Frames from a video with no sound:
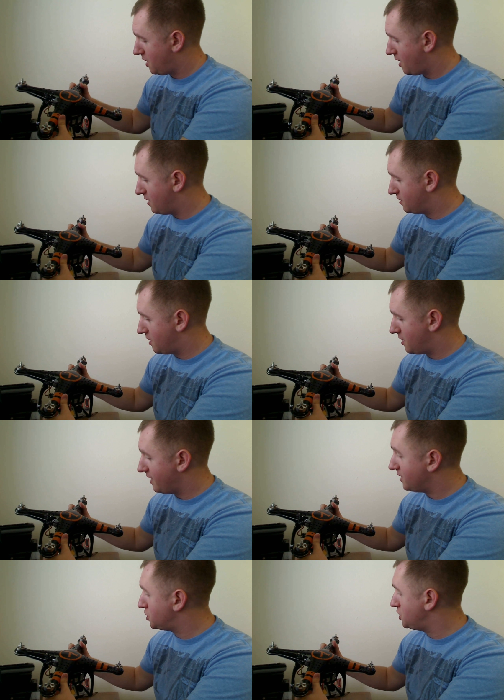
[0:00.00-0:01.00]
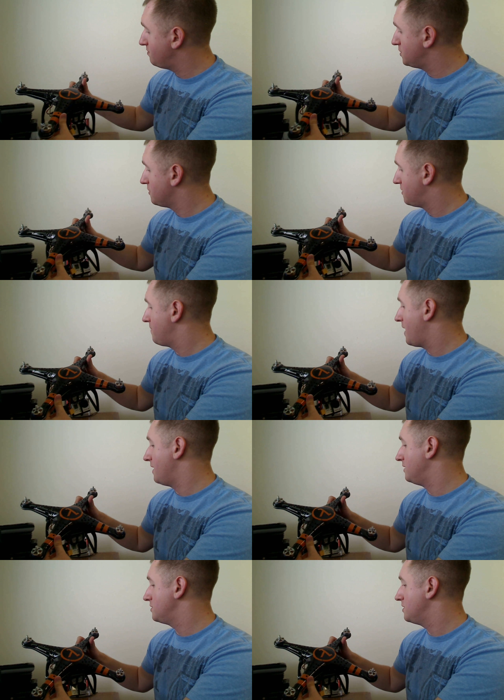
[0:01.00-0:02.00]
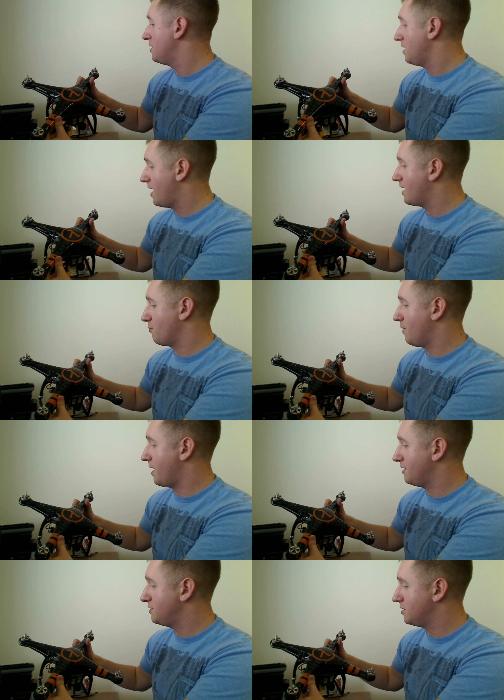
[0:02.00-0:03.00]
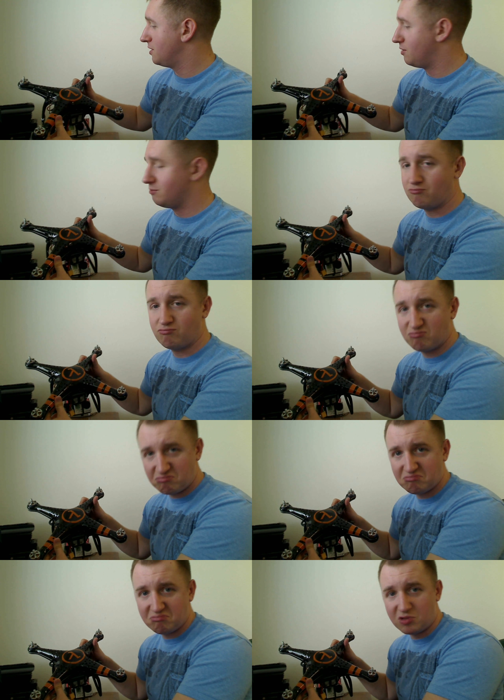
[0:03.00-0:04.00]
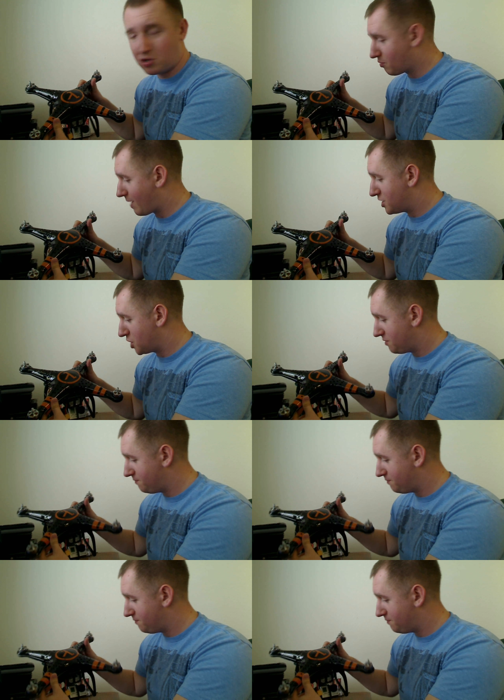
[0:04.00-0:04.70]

and it chipped the paint anyway, so don't crash it.